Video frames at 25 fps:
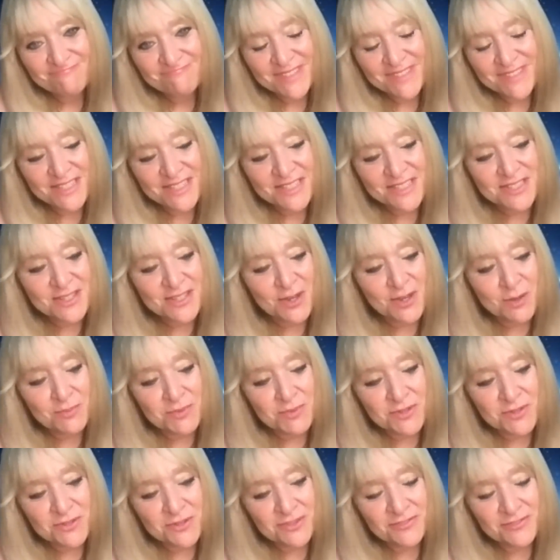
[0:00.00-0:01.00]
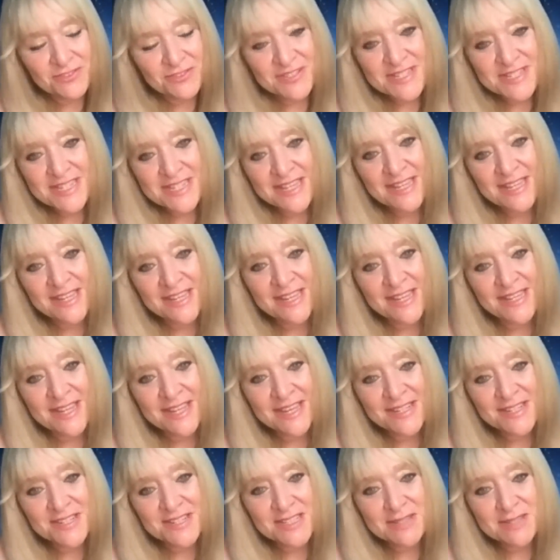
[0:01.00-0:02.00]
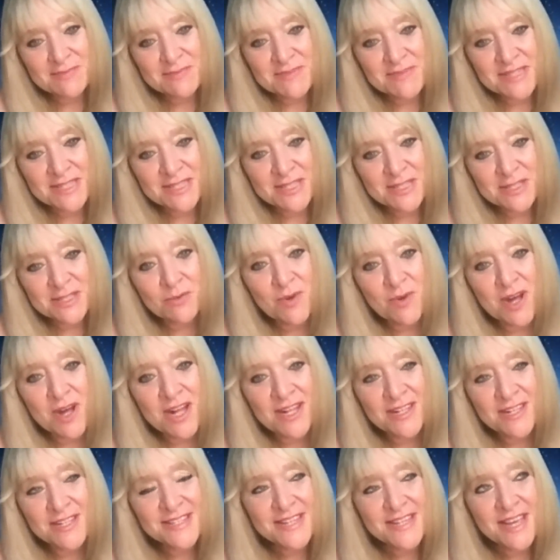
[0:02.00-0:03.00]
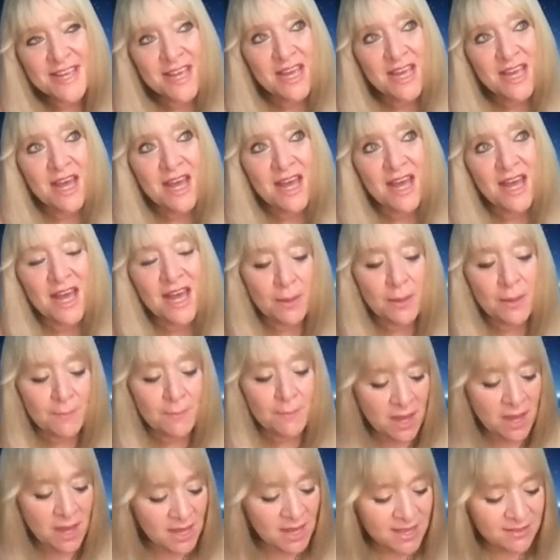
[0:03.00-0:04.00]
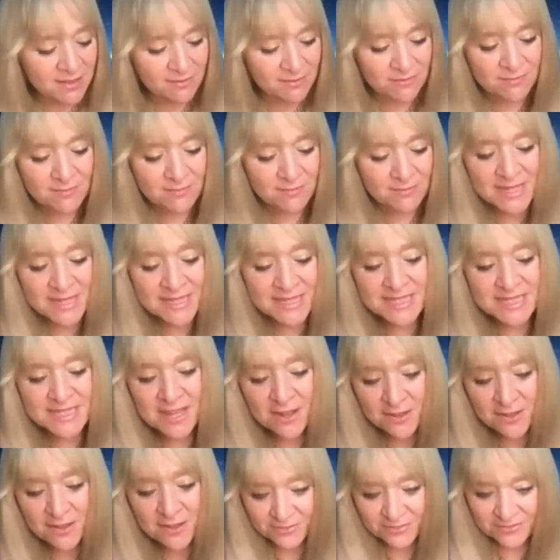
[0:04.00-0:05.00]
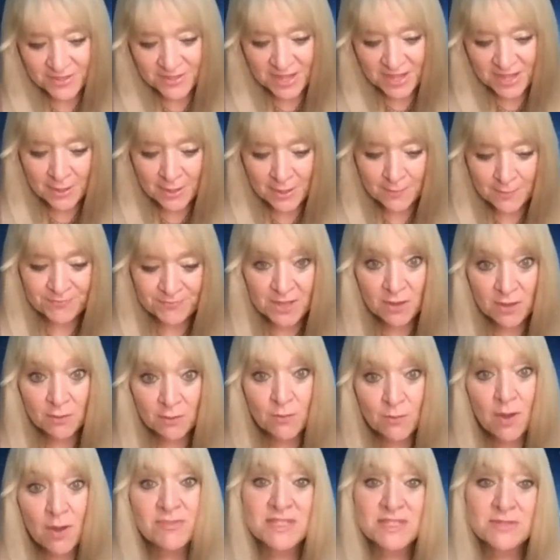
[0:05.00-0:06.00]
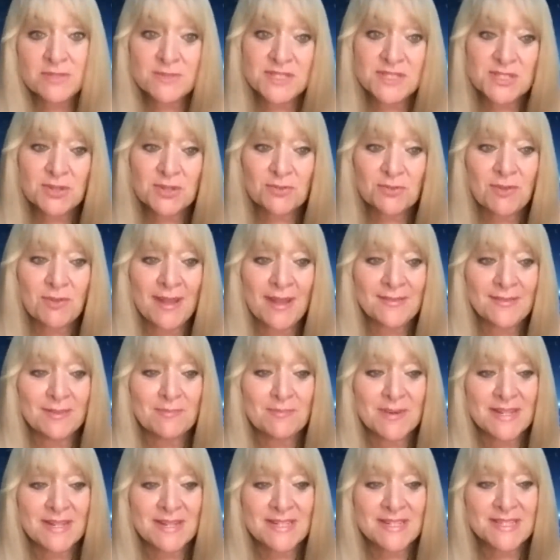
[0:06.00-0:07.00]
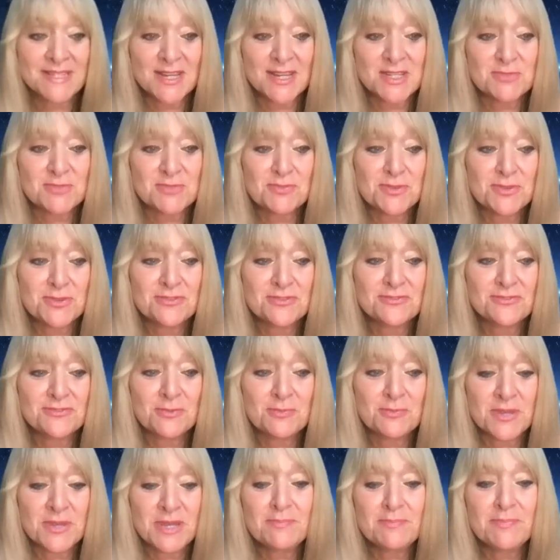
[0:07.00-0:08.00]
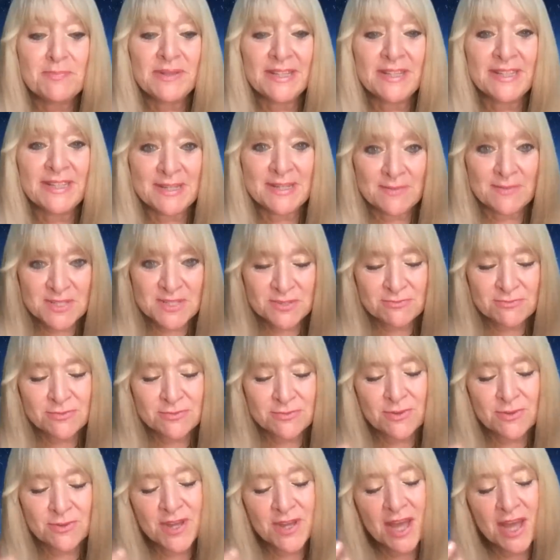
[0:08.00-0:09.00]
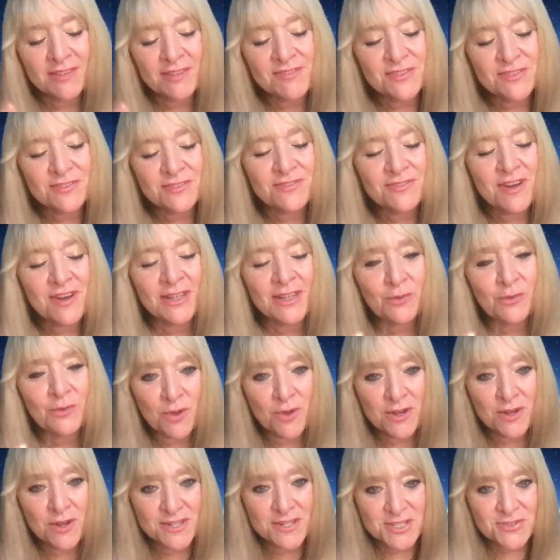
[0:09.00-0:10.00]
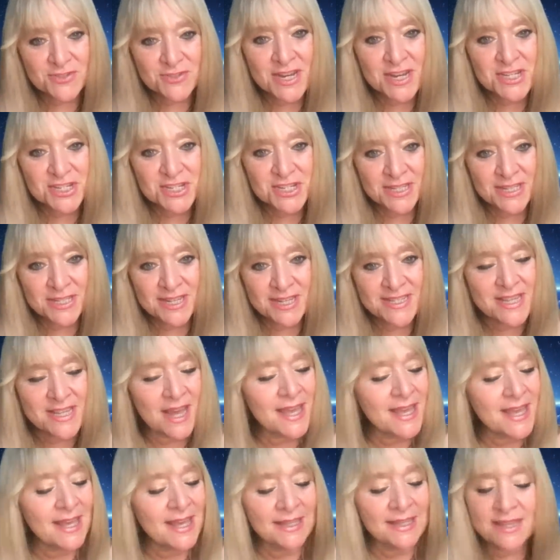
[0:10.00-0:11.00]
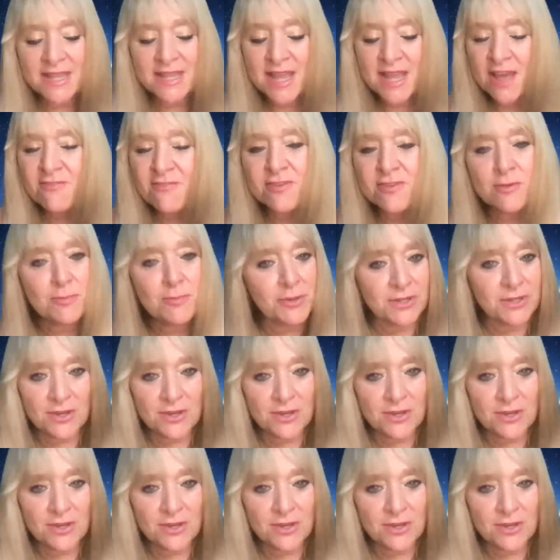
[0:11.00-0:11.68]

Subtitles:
that's so beautiful to hear. That just means the world. I, for myself, obviously was surrounded by such beautiful people, and it was a real kind of divine orchestration because I had never